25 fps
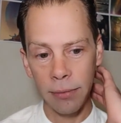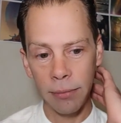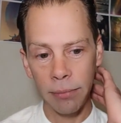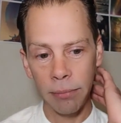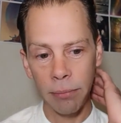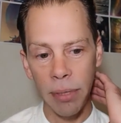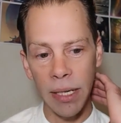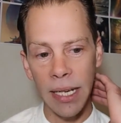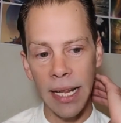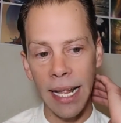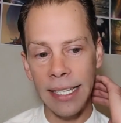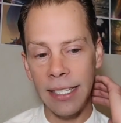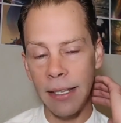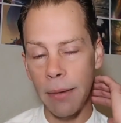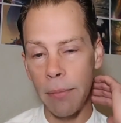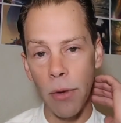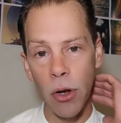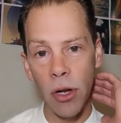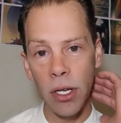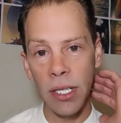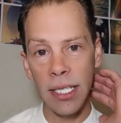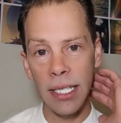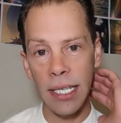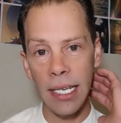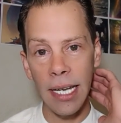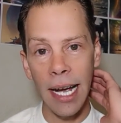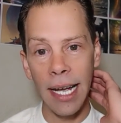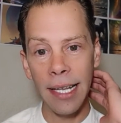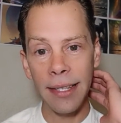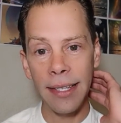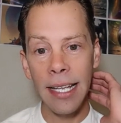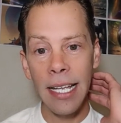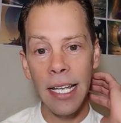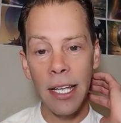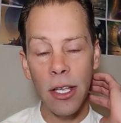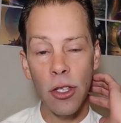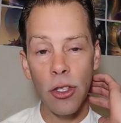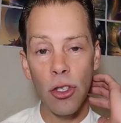But that's a mercy. I think
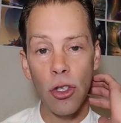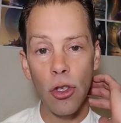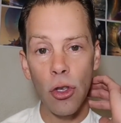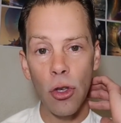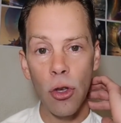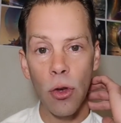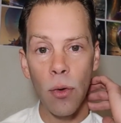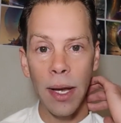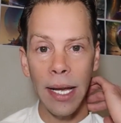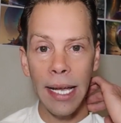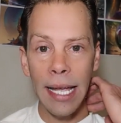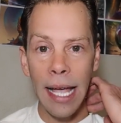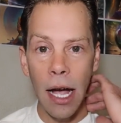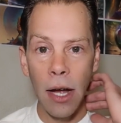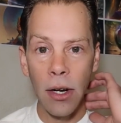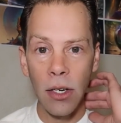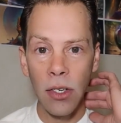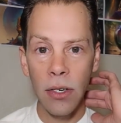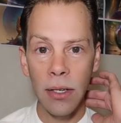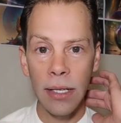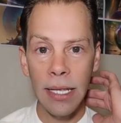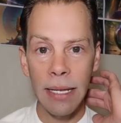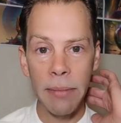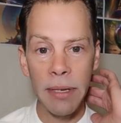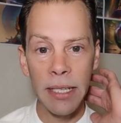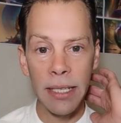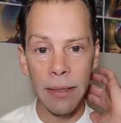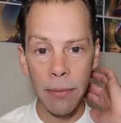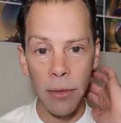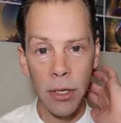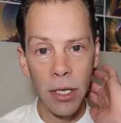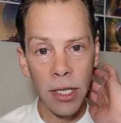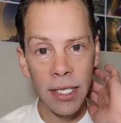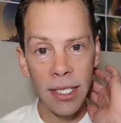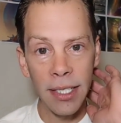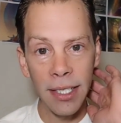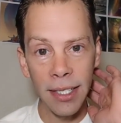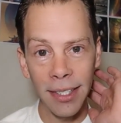you encountering them as a
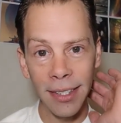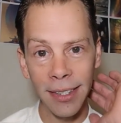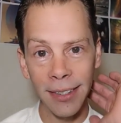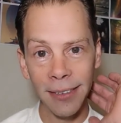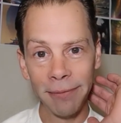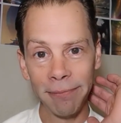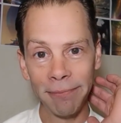mercy.